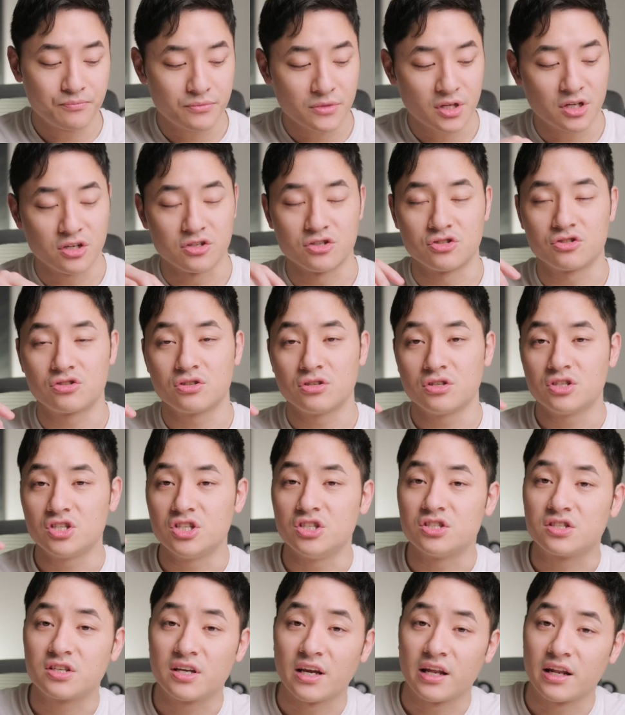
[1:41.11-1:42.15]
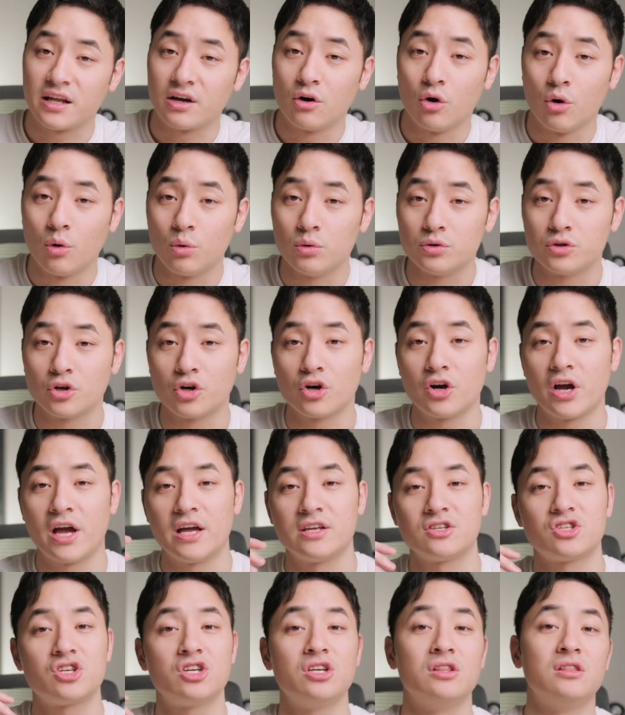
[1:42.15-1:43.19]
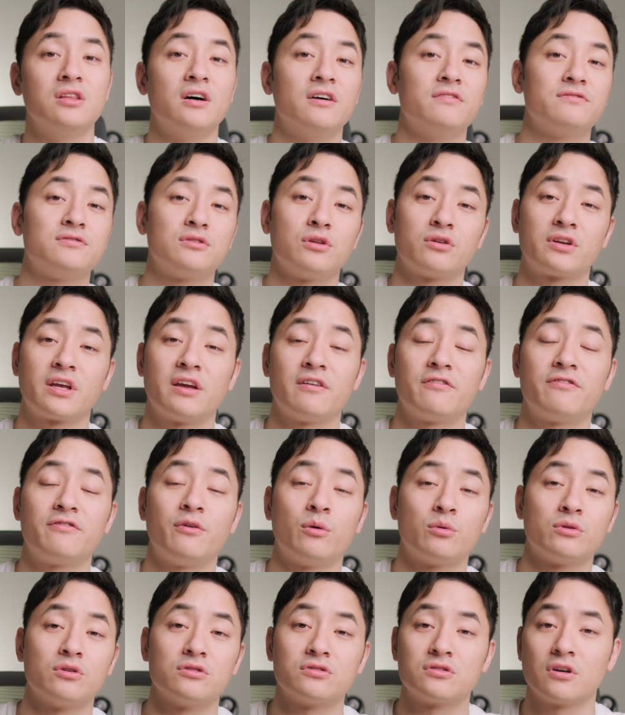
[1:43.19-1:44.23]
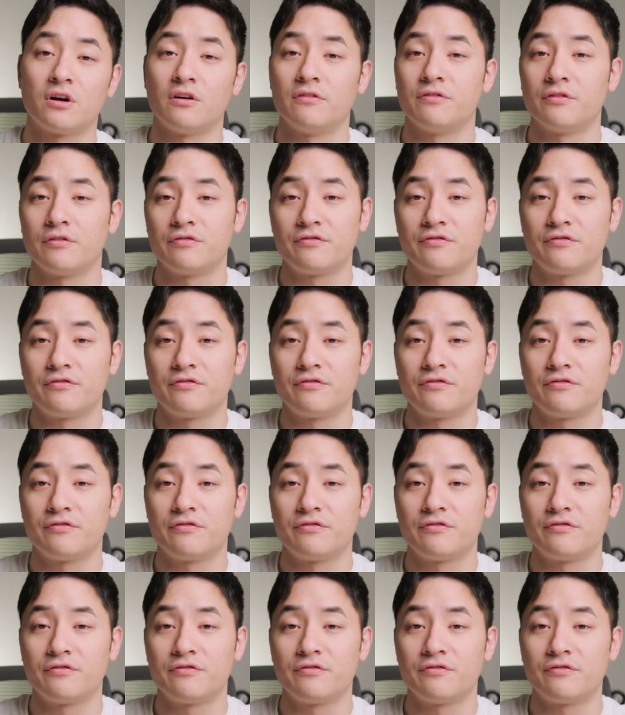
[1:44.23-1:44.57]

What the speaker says: because she's getting older and she loves looking at photos of her